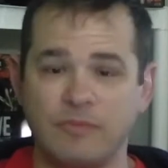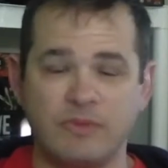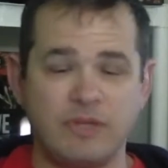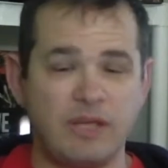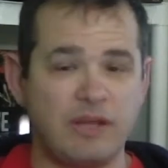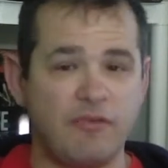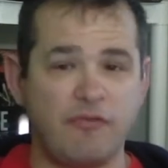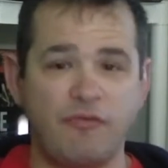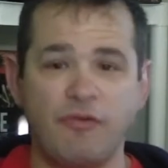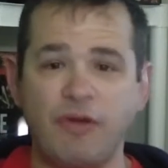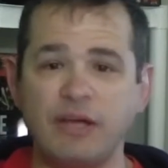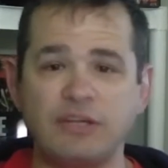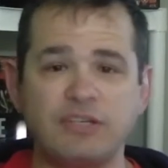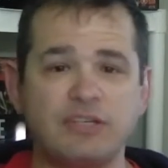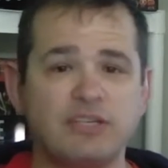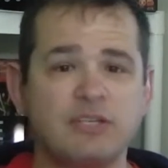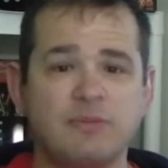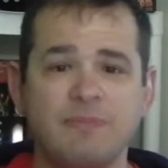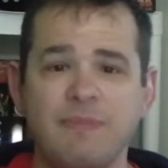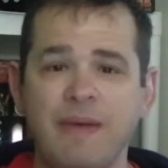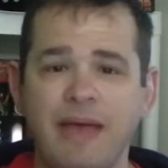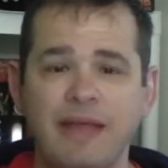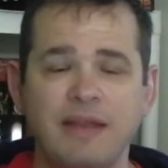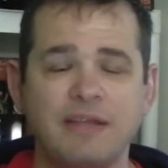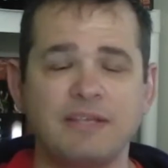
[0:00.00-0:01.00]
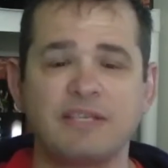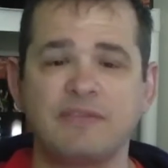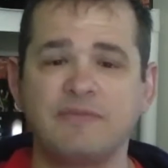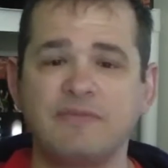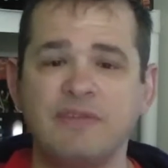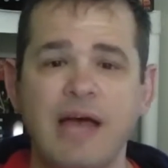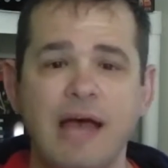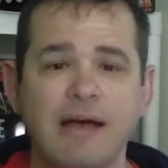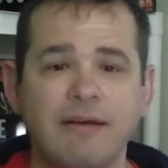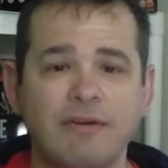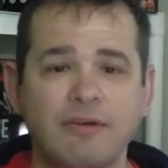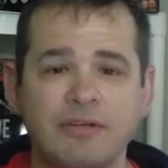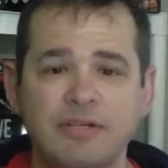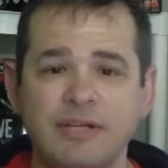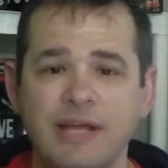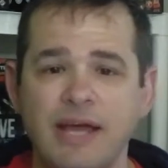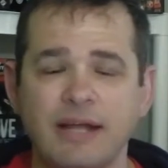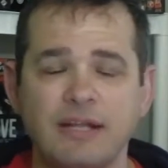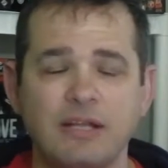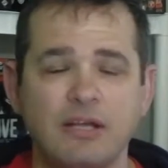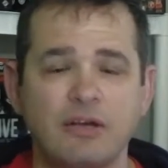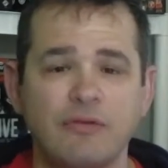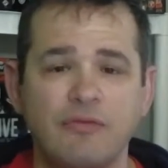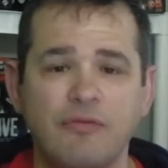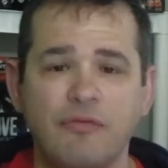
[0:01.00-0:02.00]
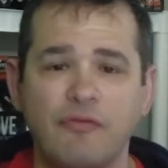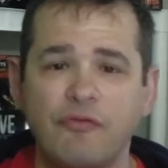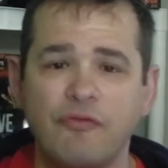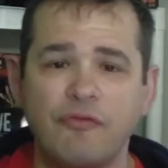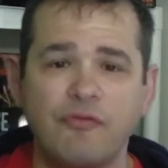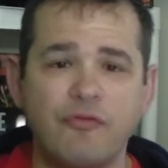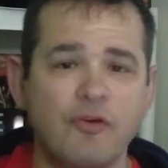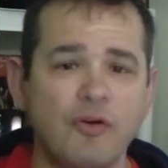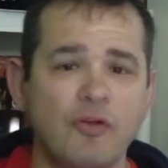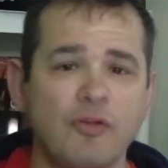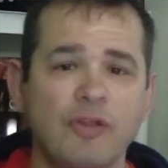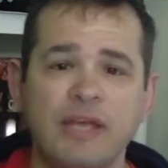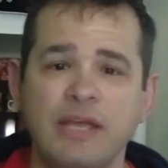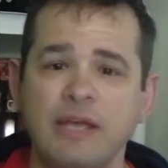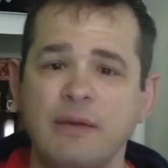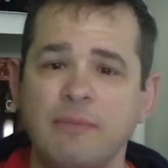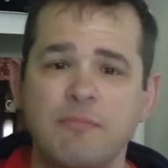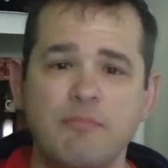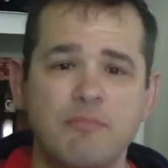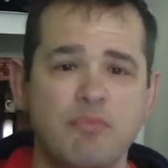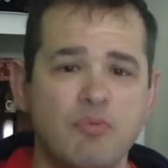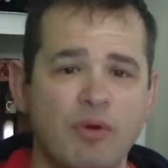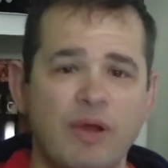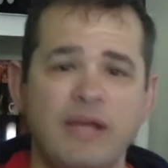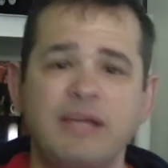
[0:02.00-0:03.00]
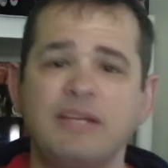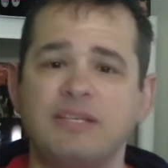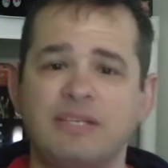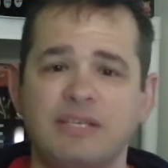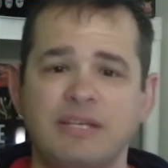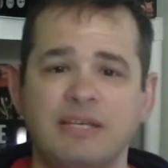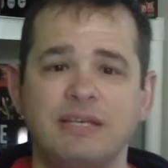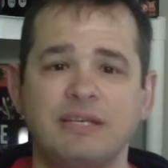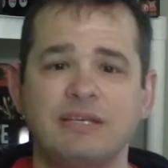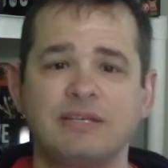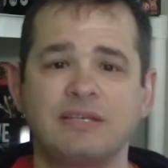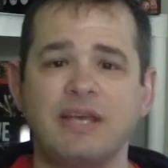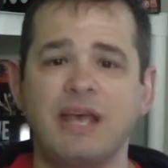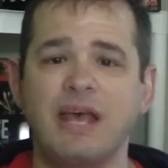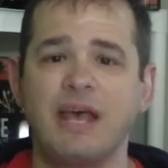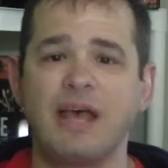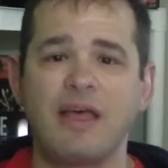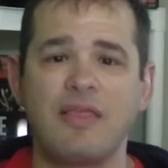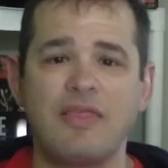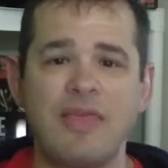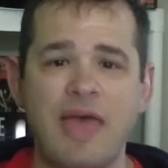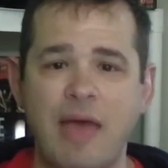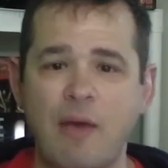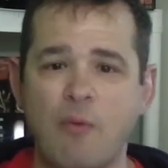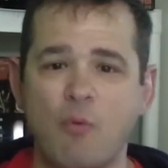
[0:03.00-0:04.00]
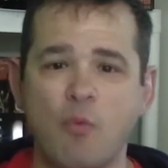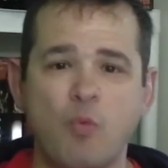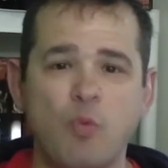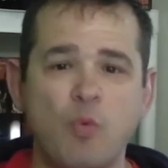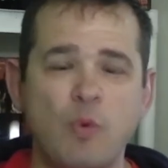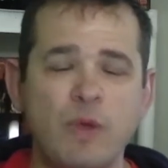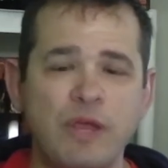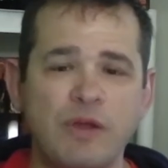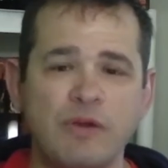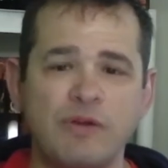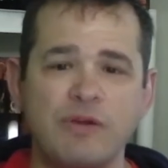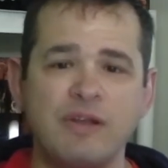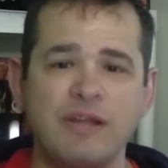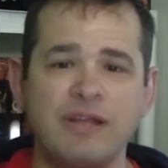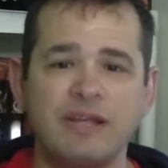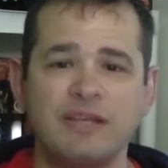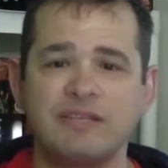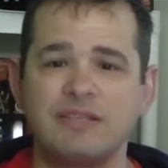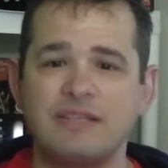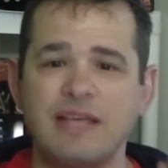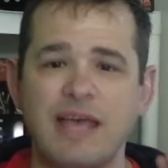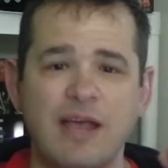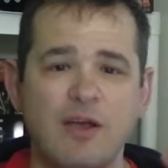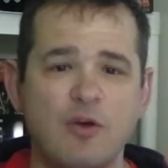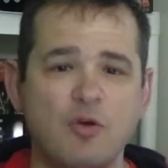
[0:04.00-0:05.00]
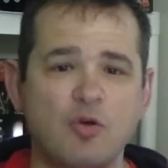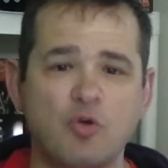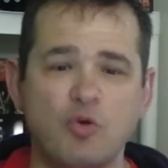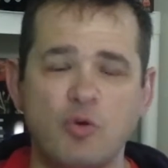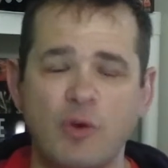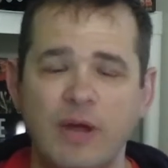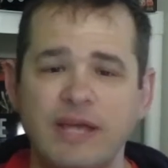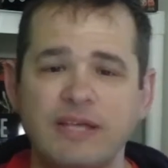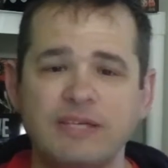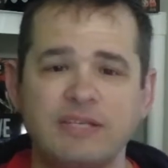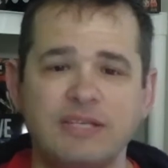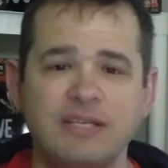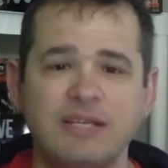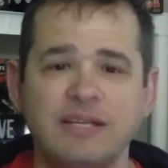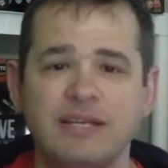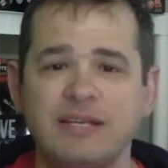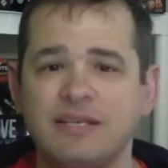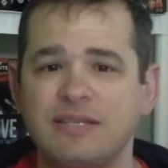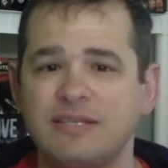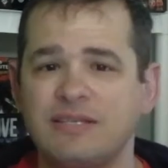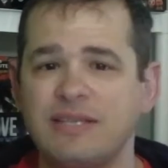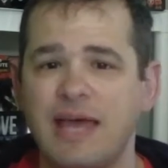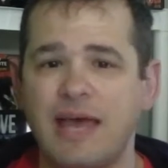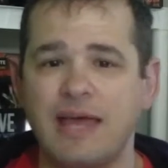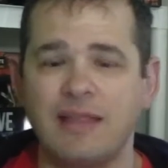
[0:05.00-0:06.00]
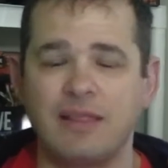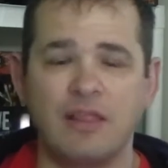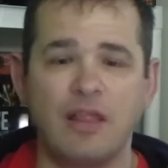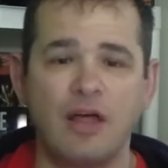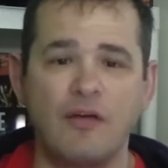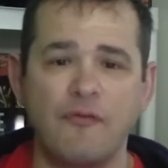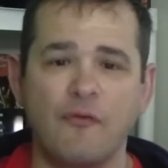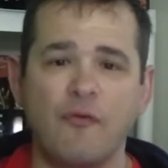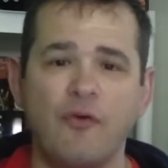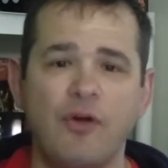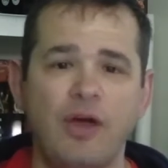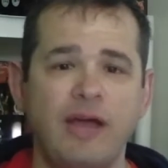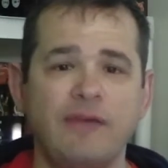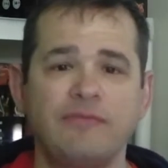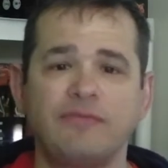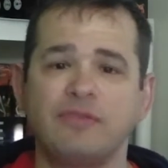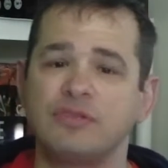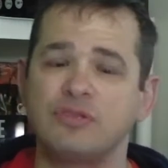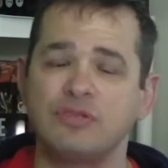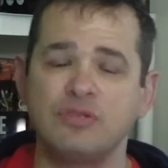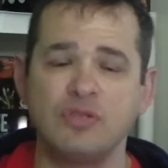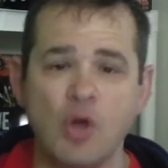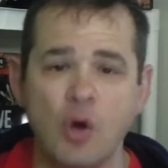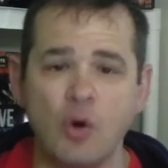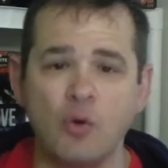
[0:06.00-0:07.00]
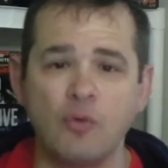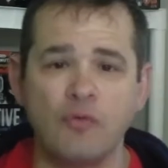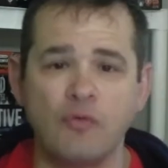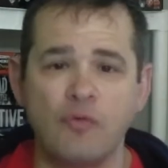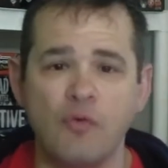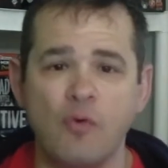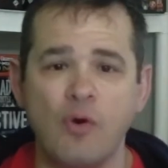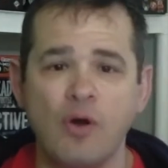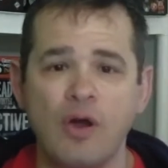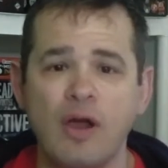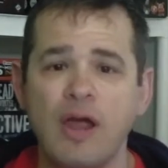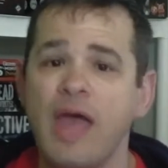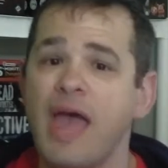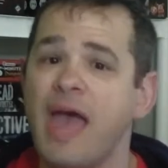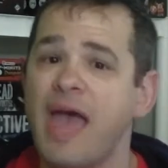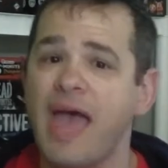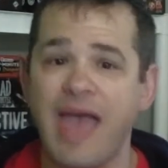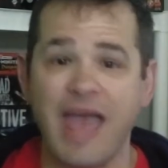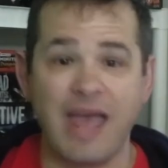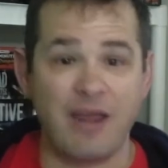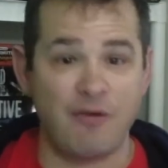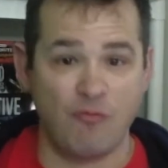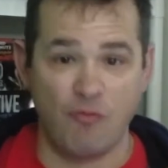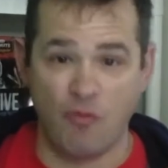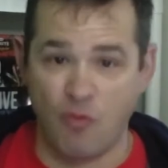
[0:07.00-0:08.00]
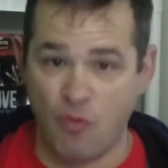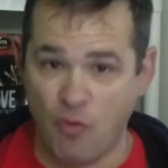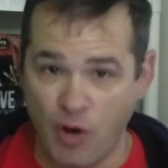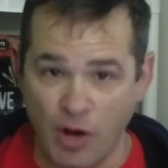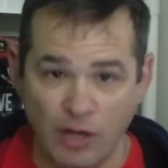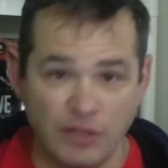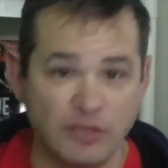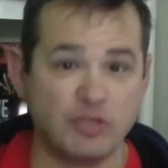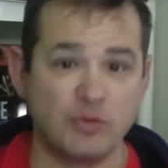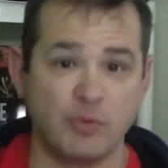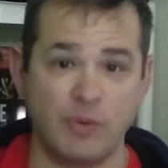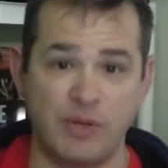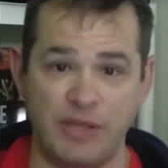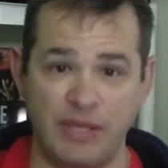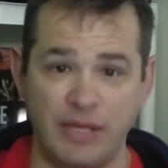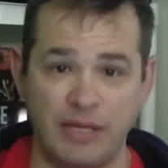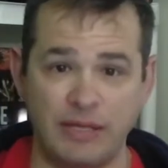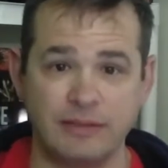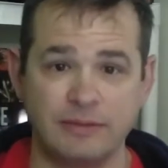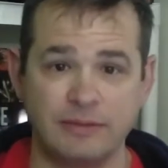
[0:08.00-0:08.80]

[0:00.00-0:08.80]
The Infectious Madness of Dr. Dekker fully embraces that weirdness, that craziness that Lovecraft is known for, and runs with it.